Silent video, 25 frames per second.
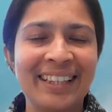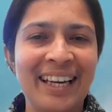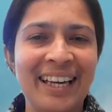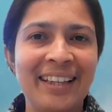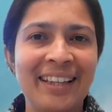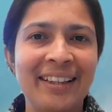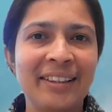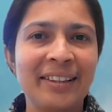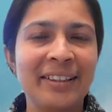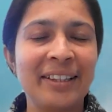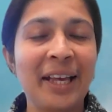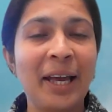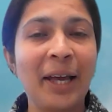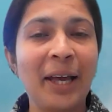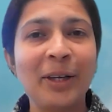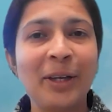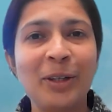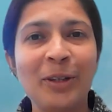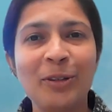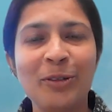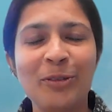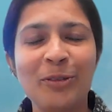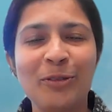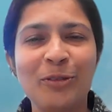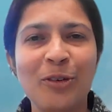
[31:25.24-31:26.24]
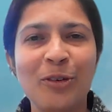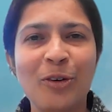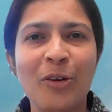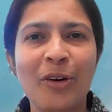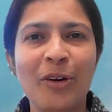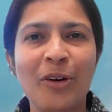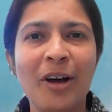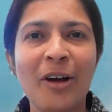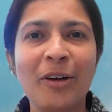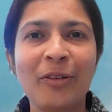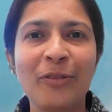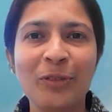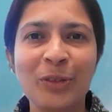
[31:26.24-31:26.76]
And thank you
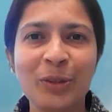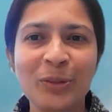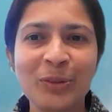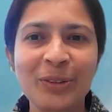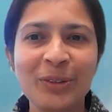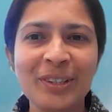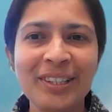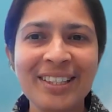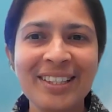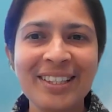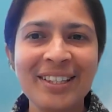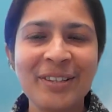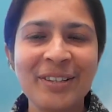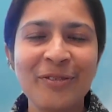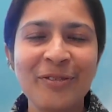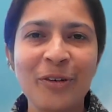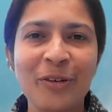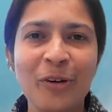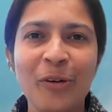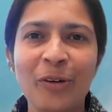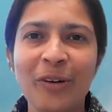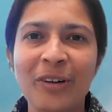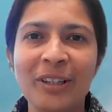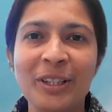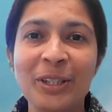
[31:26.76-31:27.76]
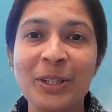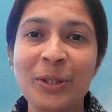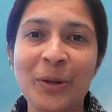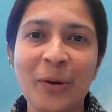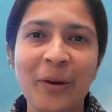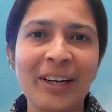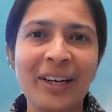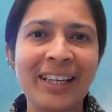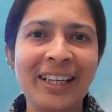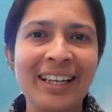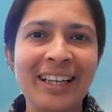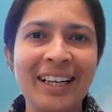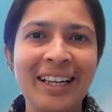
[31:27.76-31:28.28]
for our viewers for
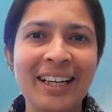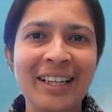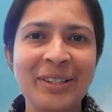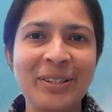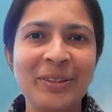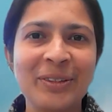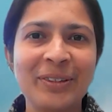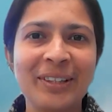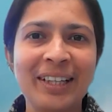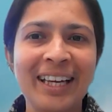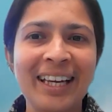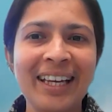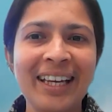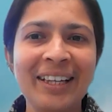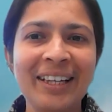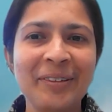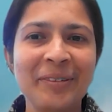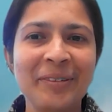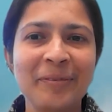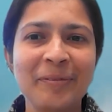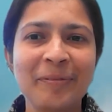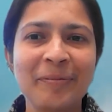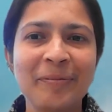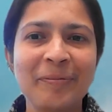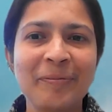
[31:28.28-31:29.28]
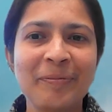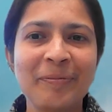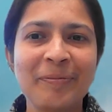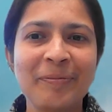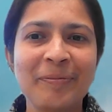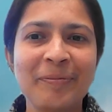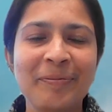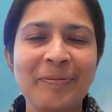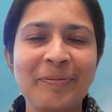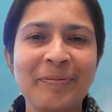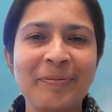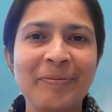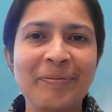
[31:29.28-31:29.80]
joining us today.
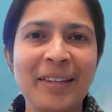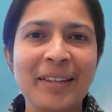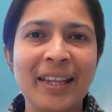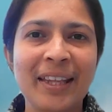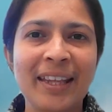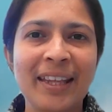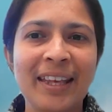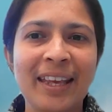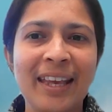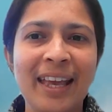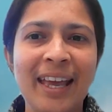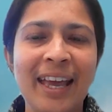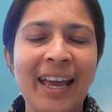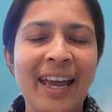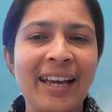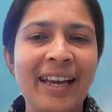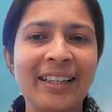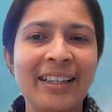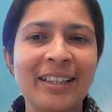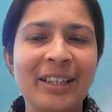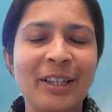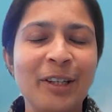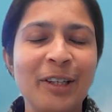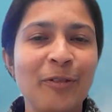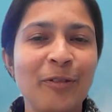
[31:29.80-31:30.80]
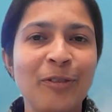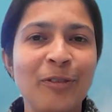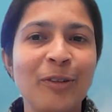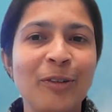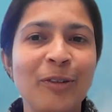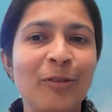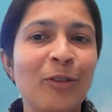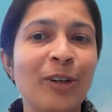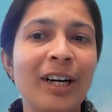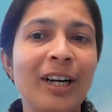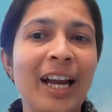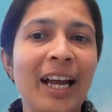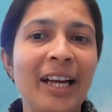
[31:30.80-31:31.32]
And if
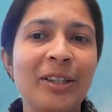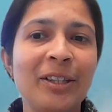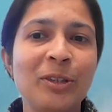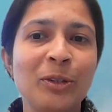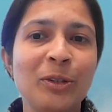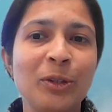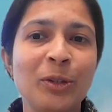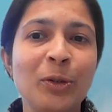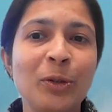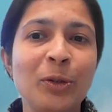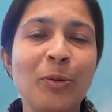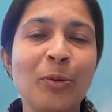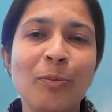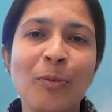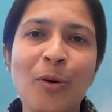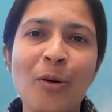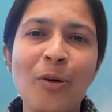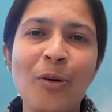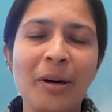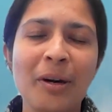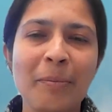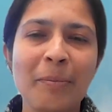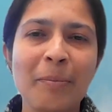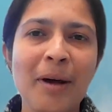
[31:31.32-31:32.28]
you would like to know more